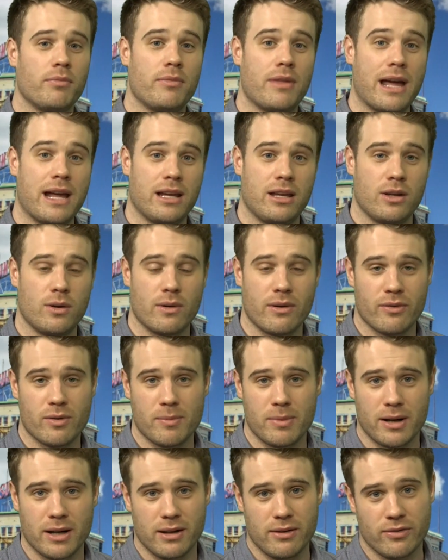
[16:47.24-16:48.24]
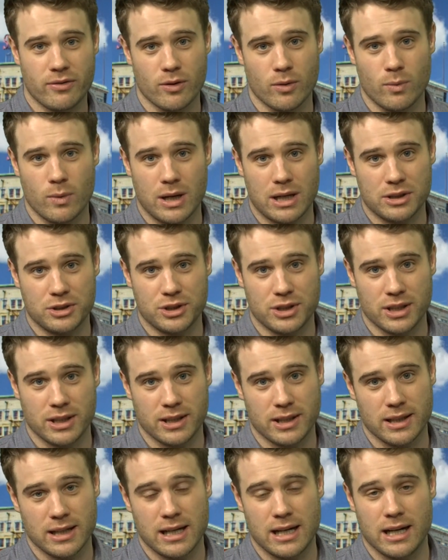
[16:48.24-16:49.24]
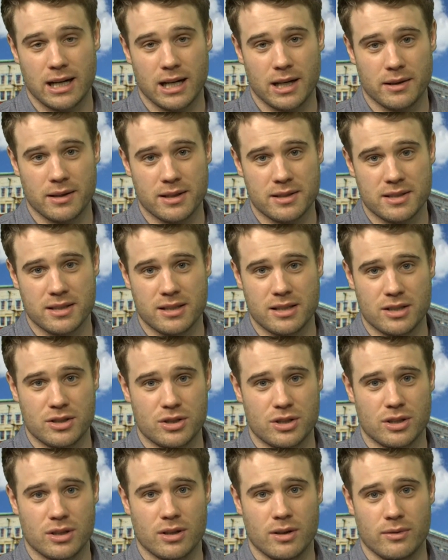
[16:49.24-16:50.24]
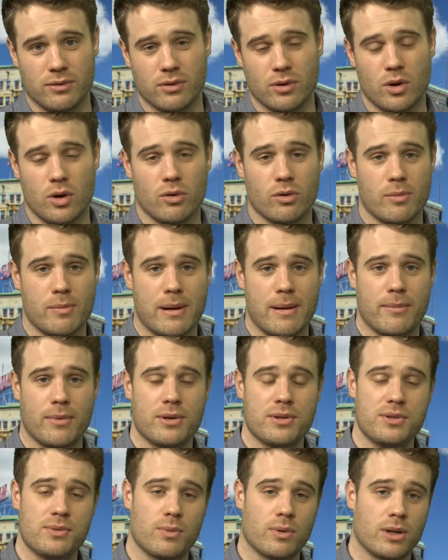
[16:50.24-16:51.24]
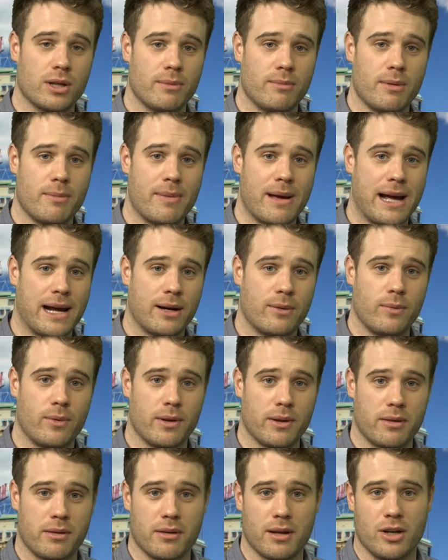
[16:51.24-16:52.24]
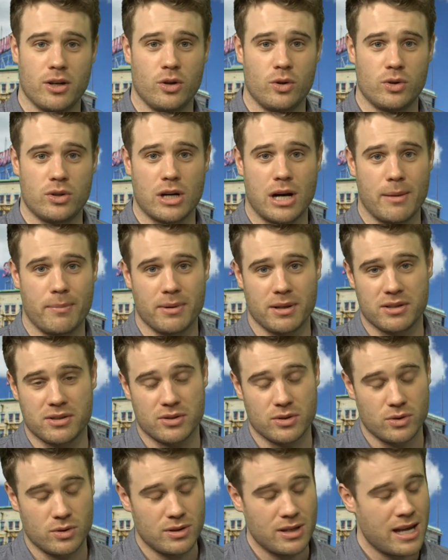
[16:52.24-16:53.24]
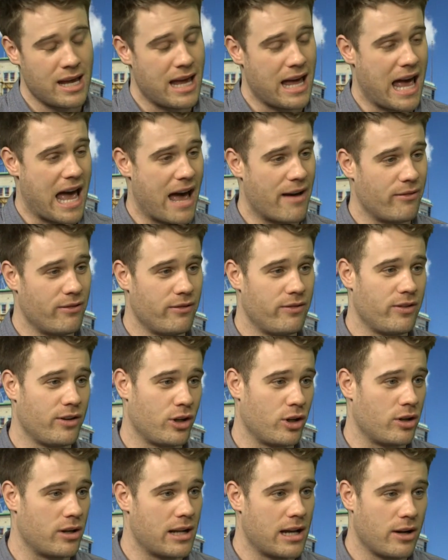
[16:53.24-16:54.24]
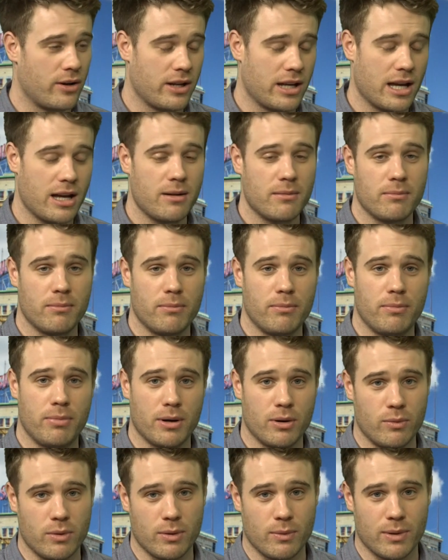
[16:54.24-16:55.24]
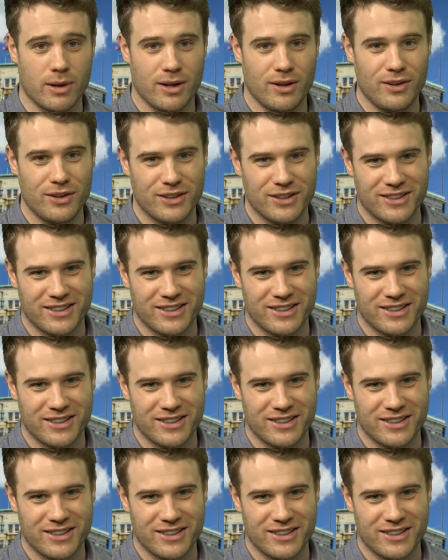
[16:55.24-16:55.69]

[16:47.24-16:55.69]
thank you, everybody, for watching this edition of Lowell Remembers. We're going to be back with a new topic soon. Haven't figured it out yet, but we will.